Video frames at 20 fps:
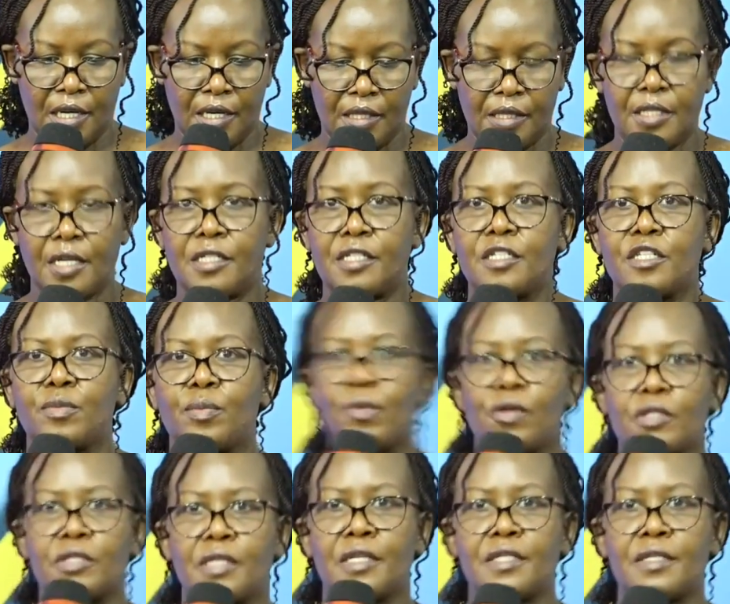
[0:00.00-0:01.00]
day that He's
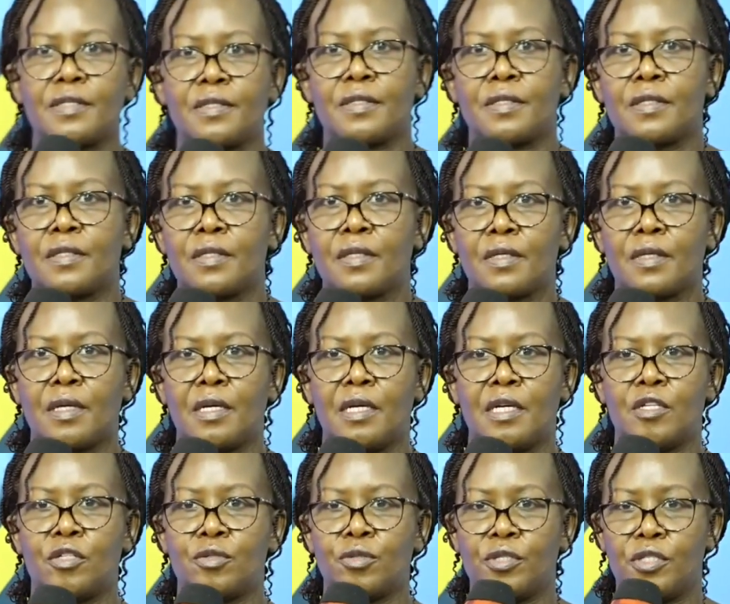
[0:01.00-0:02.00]
brought us
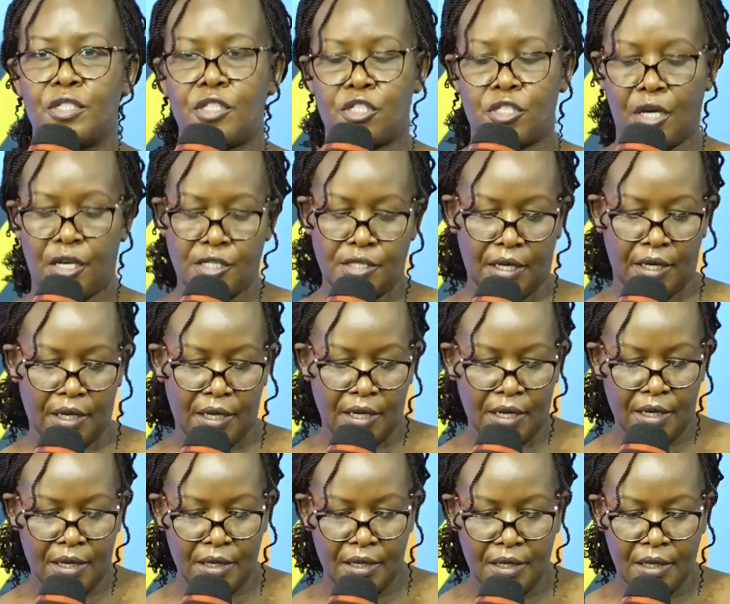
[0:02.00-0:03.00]
into His church
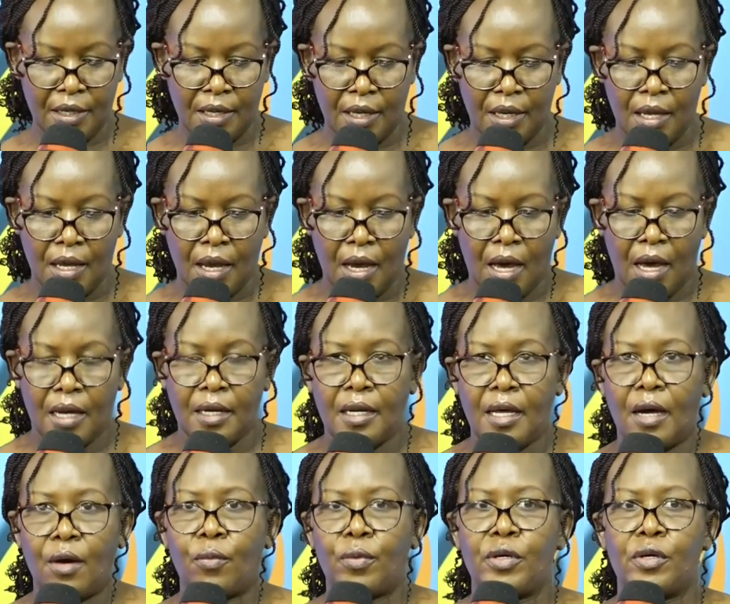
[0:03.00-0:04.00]
again. And
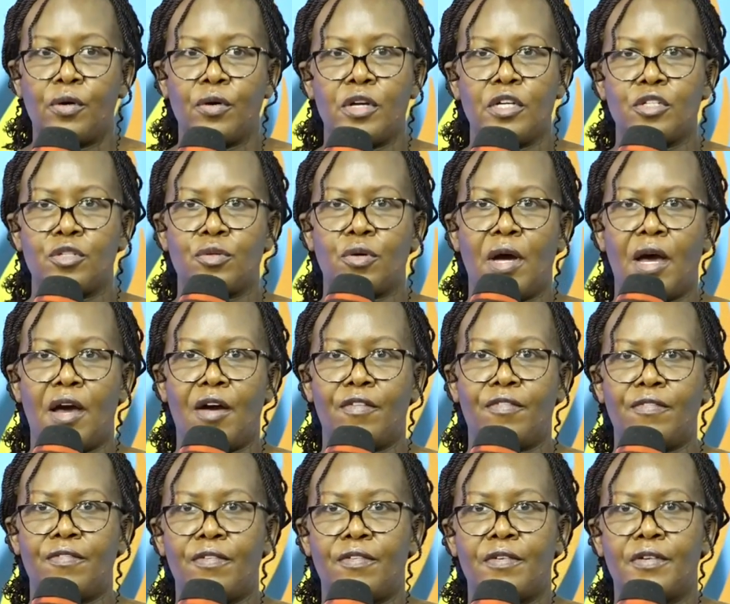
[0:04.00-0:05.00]
uh, we're going to
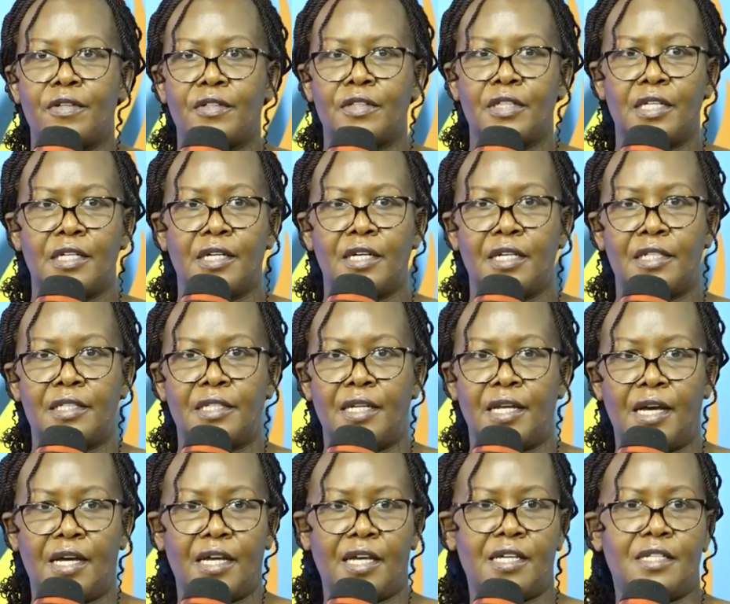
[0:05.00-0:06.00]
have the Health
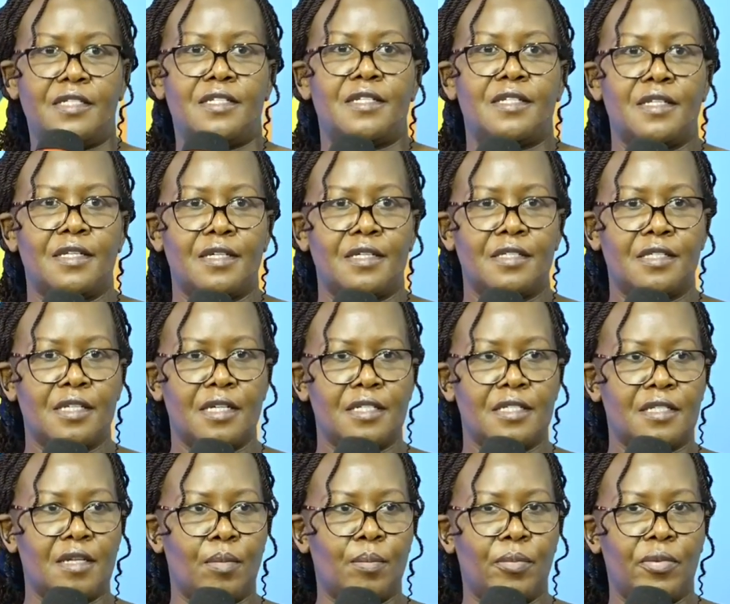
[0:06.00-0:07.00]
Nugget,
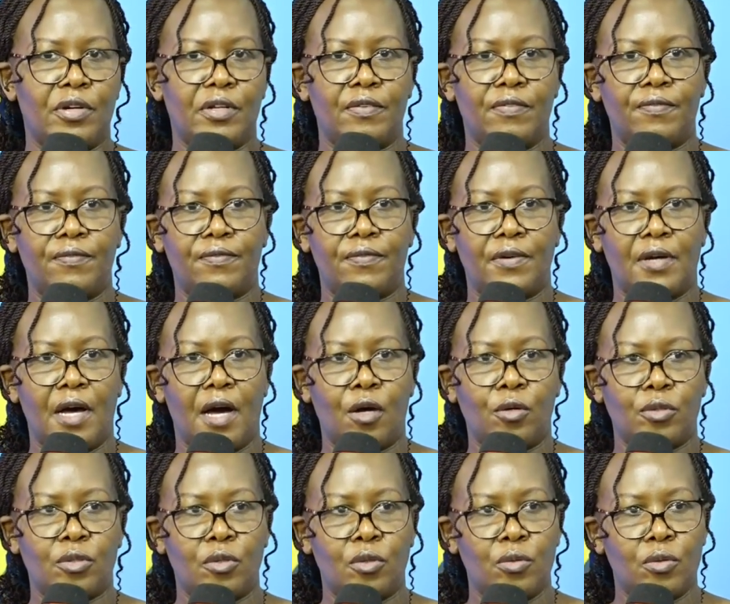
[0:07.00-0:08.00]
just a brief
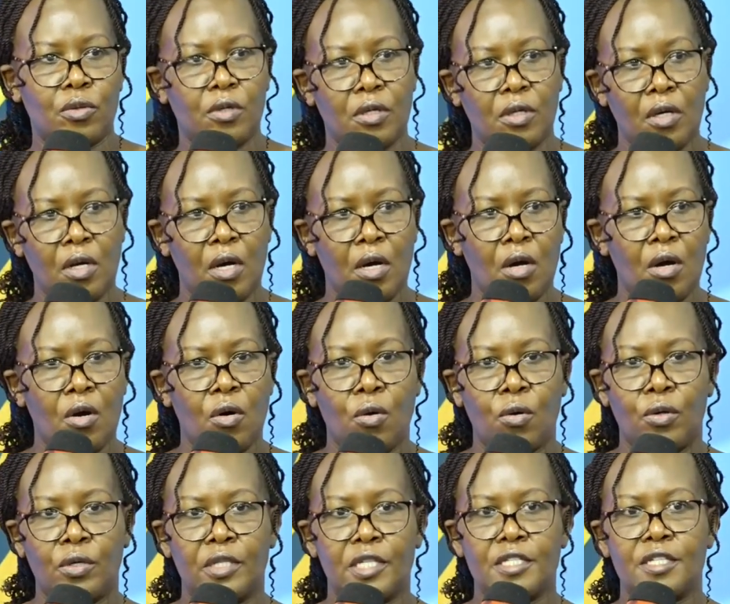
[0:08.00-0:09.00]
outlook
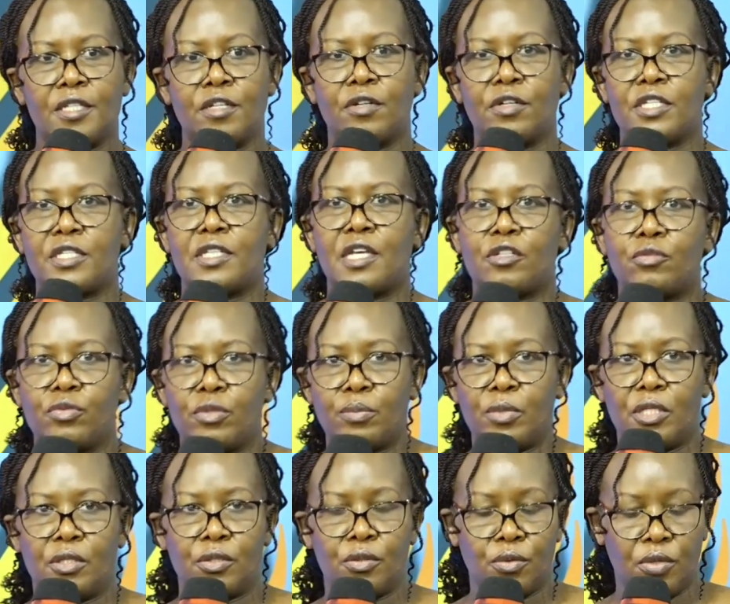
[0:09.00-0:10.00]
on the series that
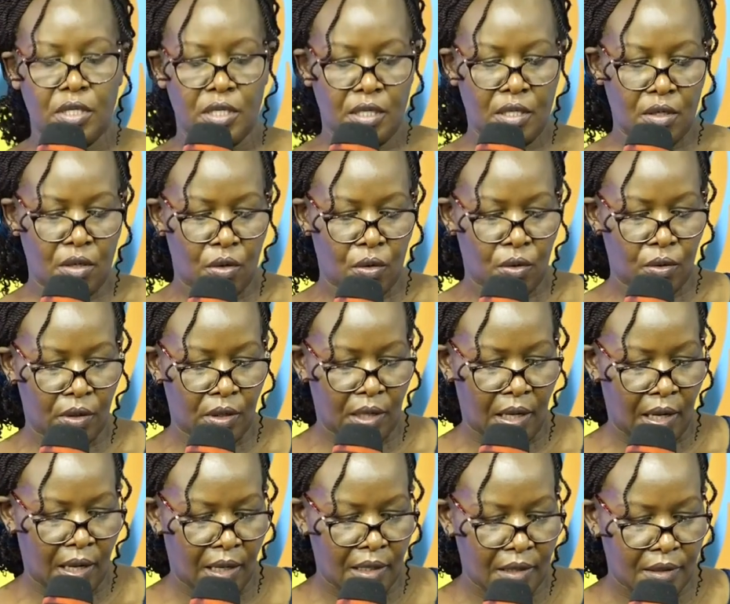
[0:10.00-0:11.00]
we've been doing
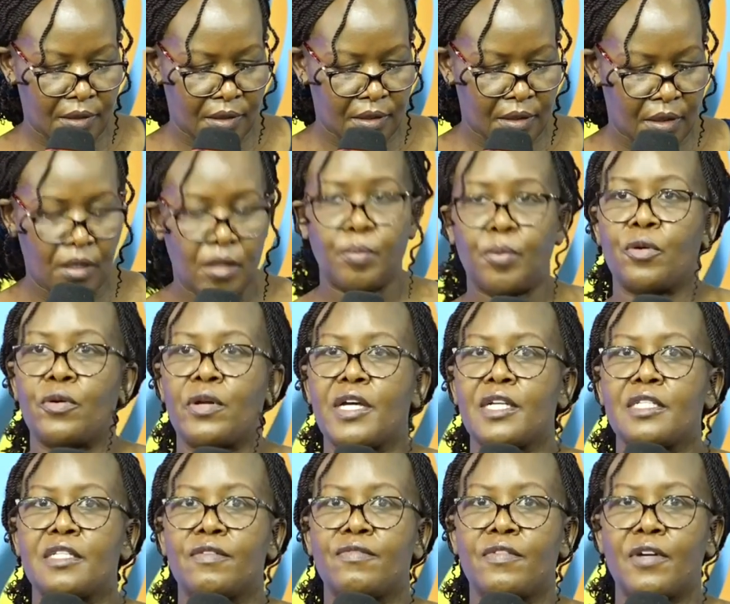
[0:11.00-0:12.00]
on uh,
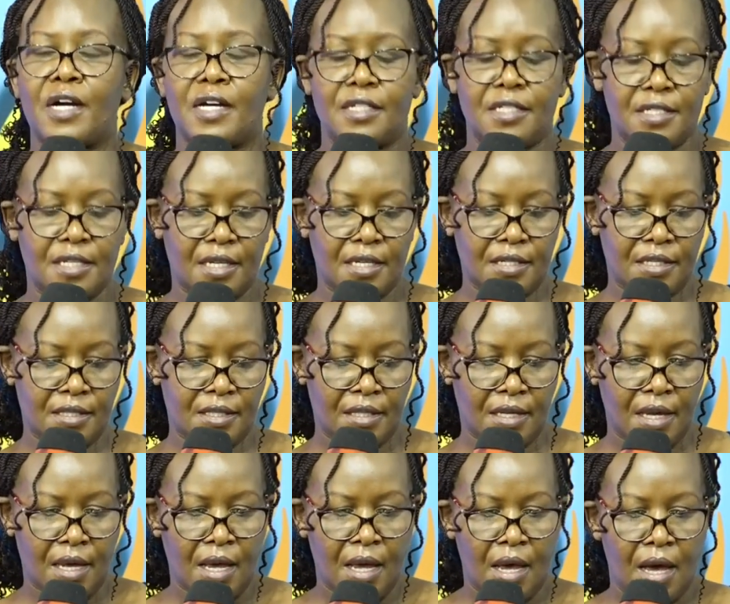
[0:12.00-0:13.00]
reproductive cancers.
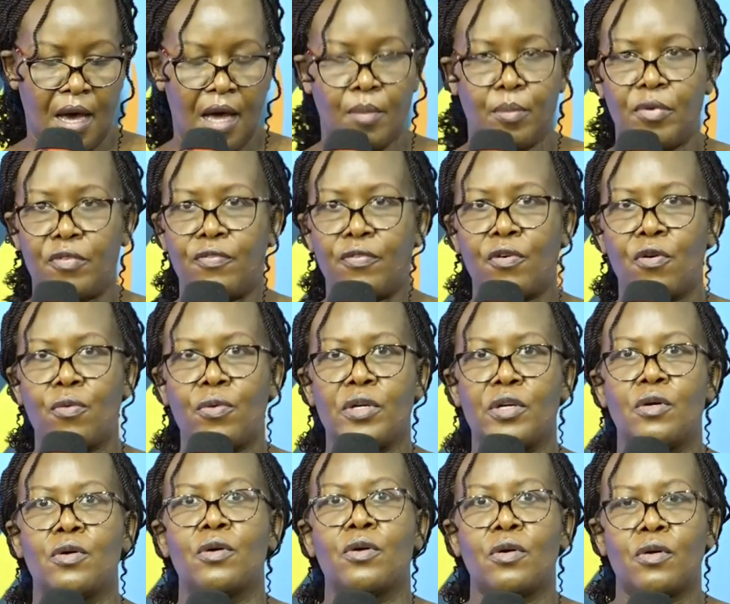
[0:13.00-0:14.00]
And before we
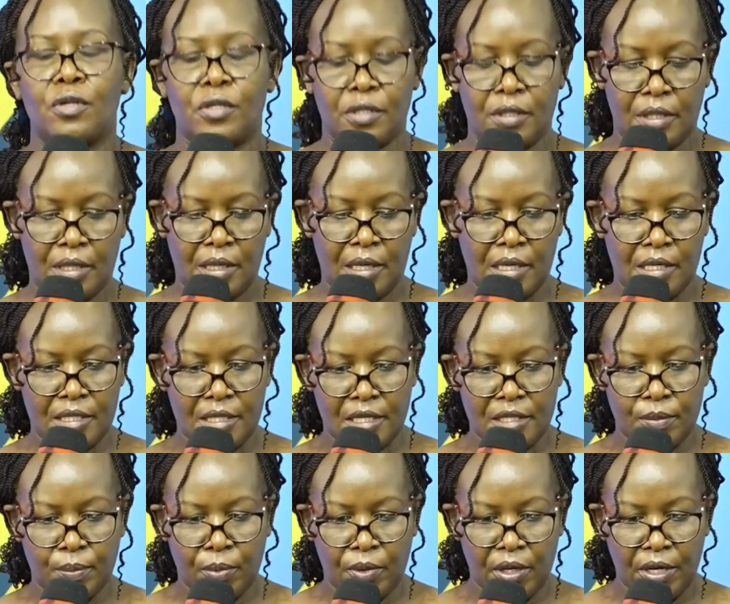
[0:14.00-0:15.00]
go on, let
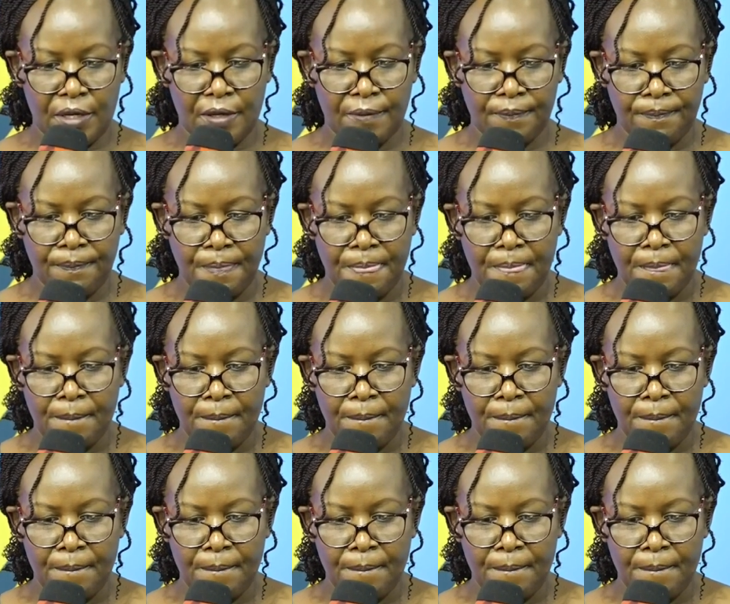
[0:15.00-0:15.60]
us pray.